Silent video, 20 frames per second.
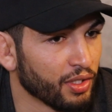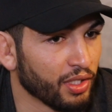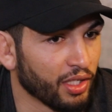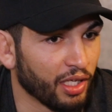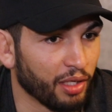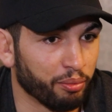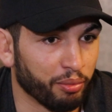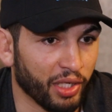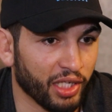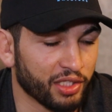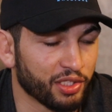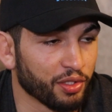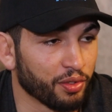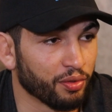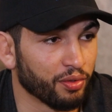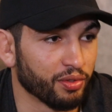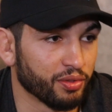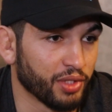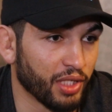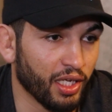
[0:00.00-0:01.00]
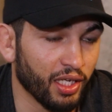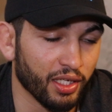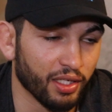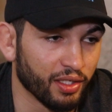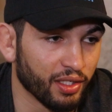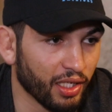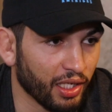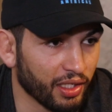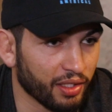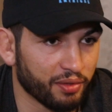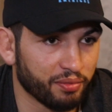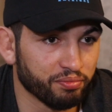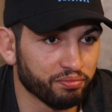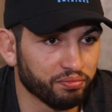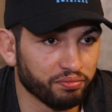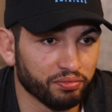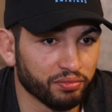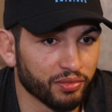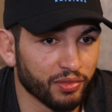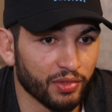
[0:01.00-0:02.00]
In Mexico, yeah, like
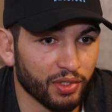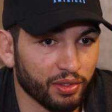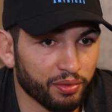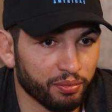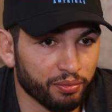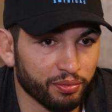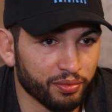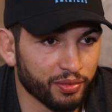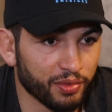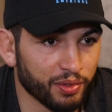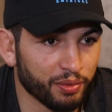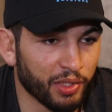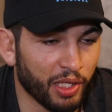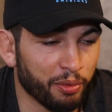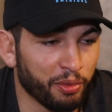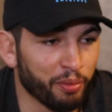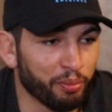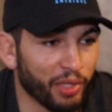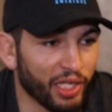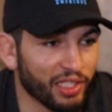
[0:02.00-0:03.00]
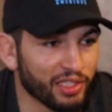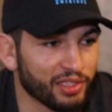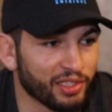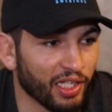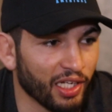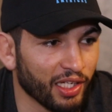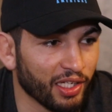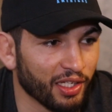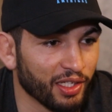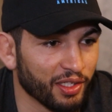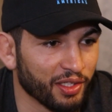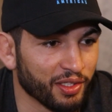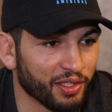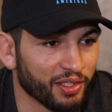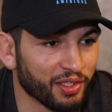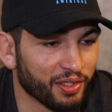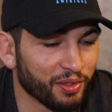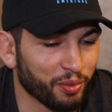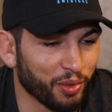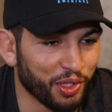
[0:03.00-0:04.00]
MMA is not gonna,
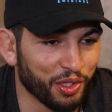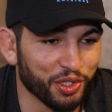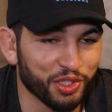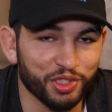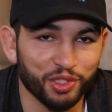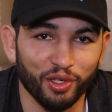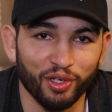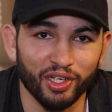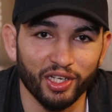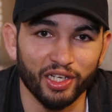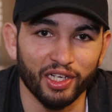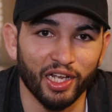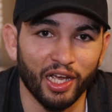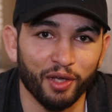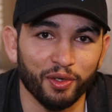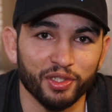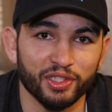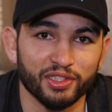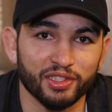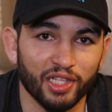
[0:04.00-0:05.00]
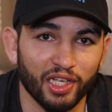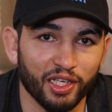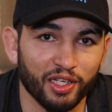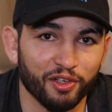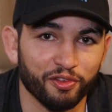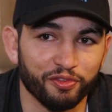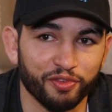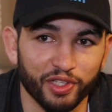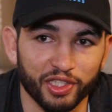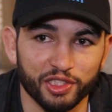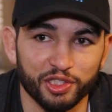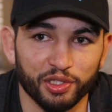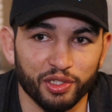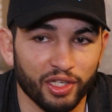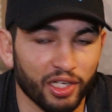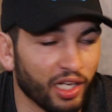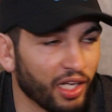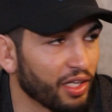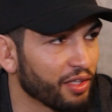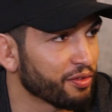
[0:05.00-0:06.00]
when you're starting out, it's not gonna fix your
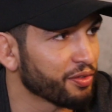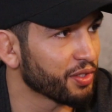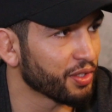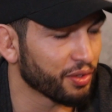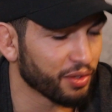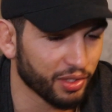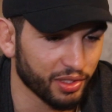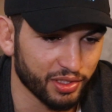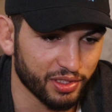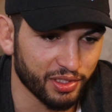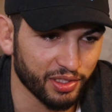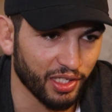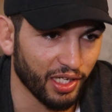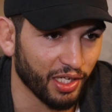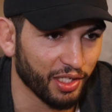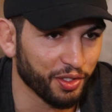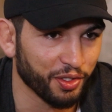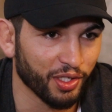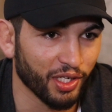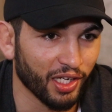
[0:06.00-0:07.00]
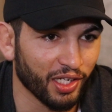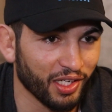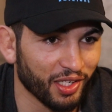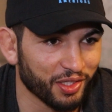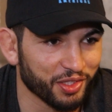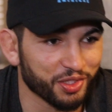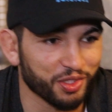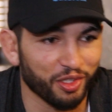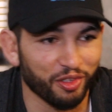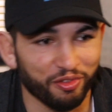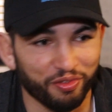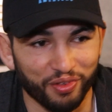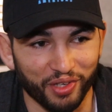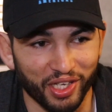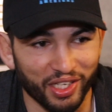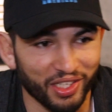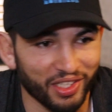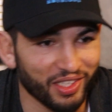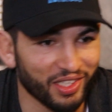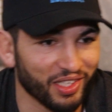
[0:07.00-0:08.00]
life. You know, it's not. You're not gonna start
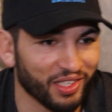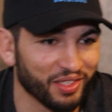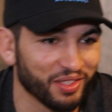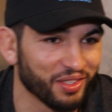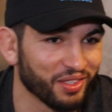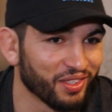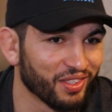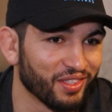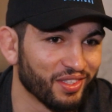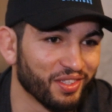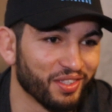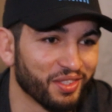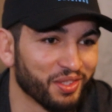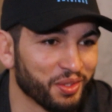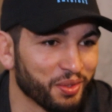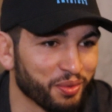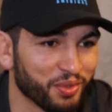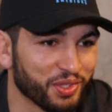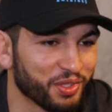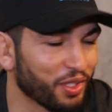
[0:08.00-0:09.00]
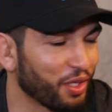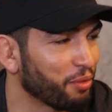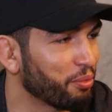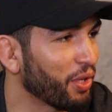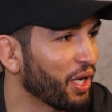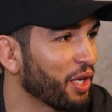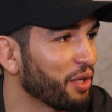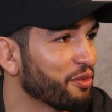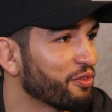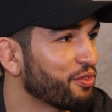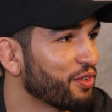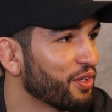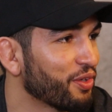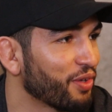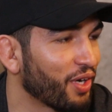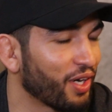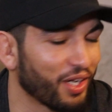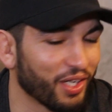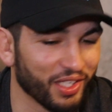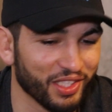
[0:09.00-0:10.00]
fighting and start buying
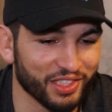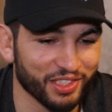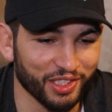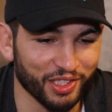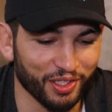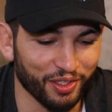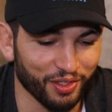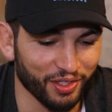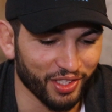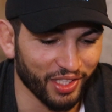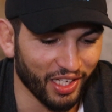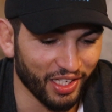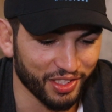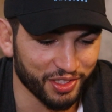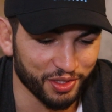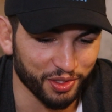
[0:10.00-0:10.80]
Ferraris and all that.